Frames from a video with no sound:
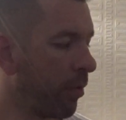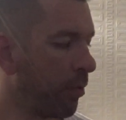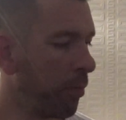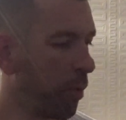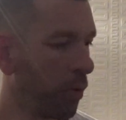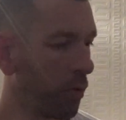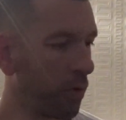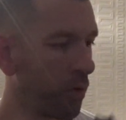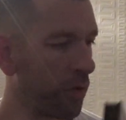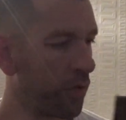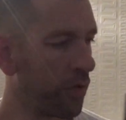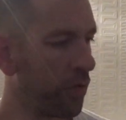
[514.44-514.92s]

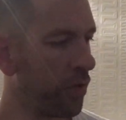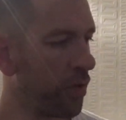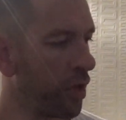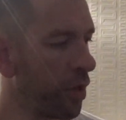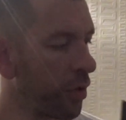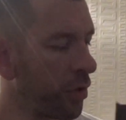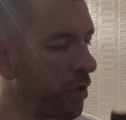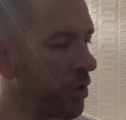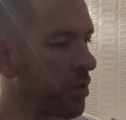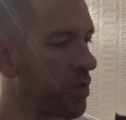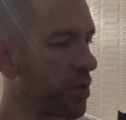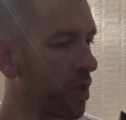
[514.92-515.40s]
But the
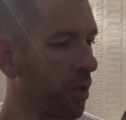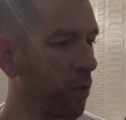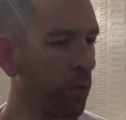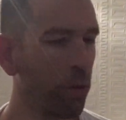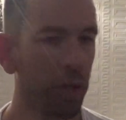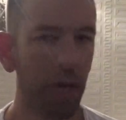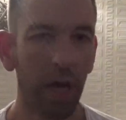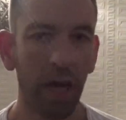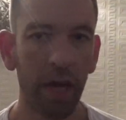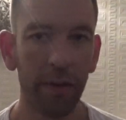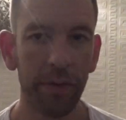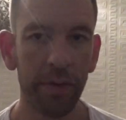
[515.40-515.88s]
other 2
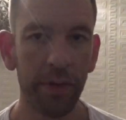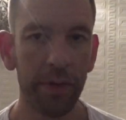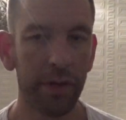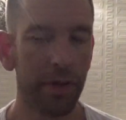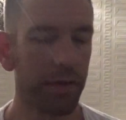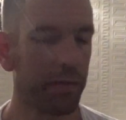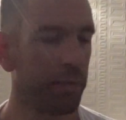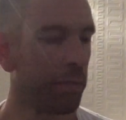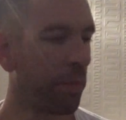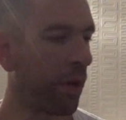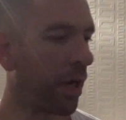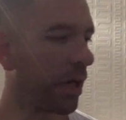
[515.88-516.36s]
games in
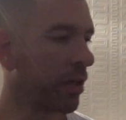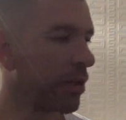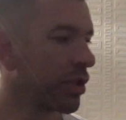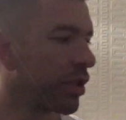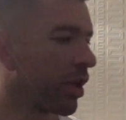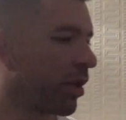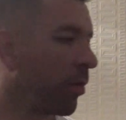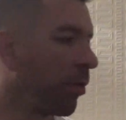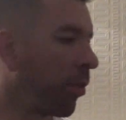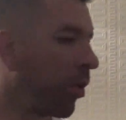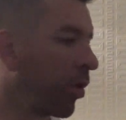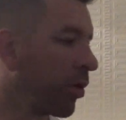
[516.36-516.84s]
this batch
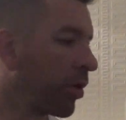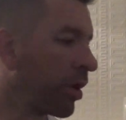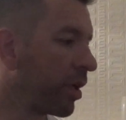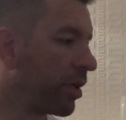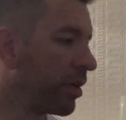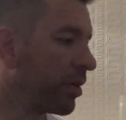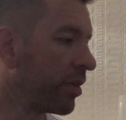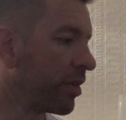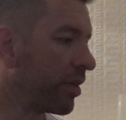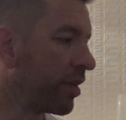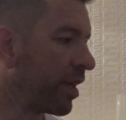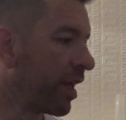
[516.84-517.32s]
that I want
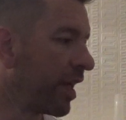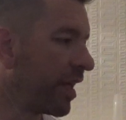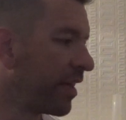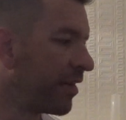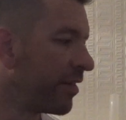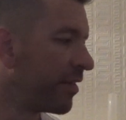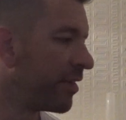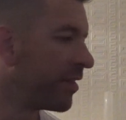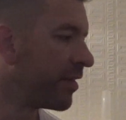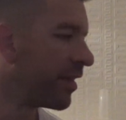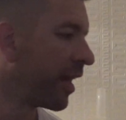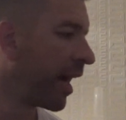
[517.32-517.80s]

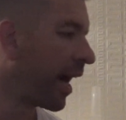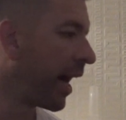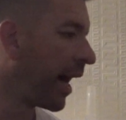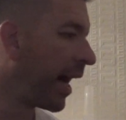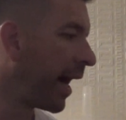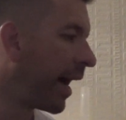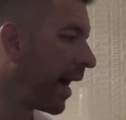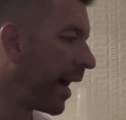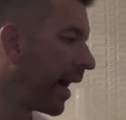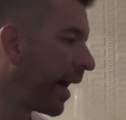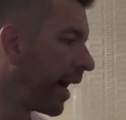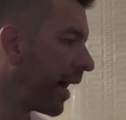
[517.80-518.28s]
is
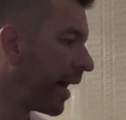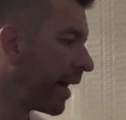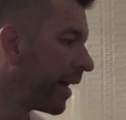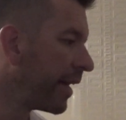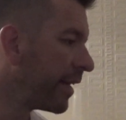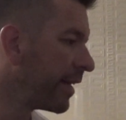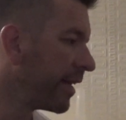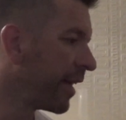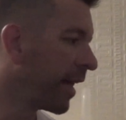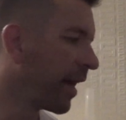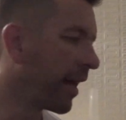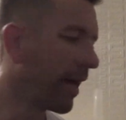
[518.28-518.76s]

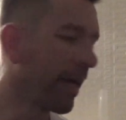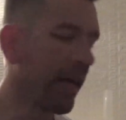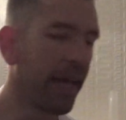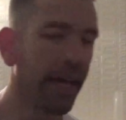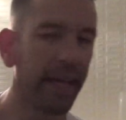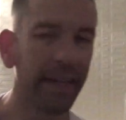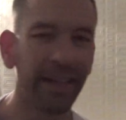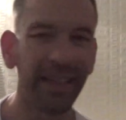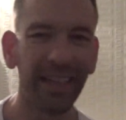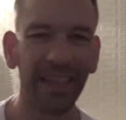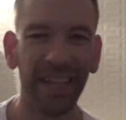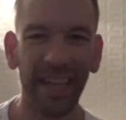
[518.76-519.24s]

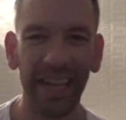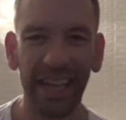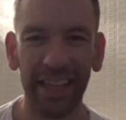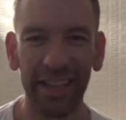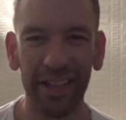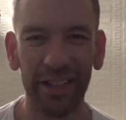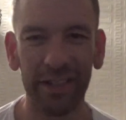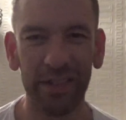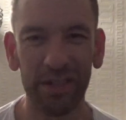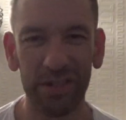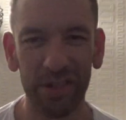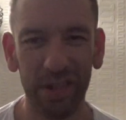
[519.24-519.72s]

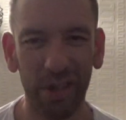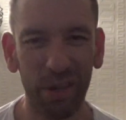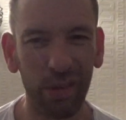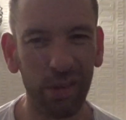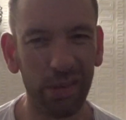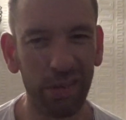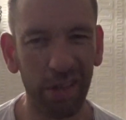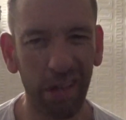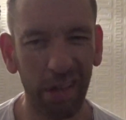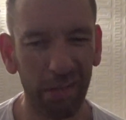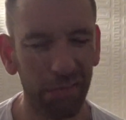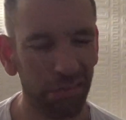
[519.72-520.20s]
Alien
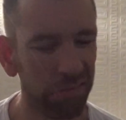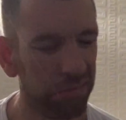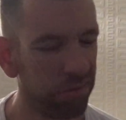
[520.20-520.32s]
Soldier.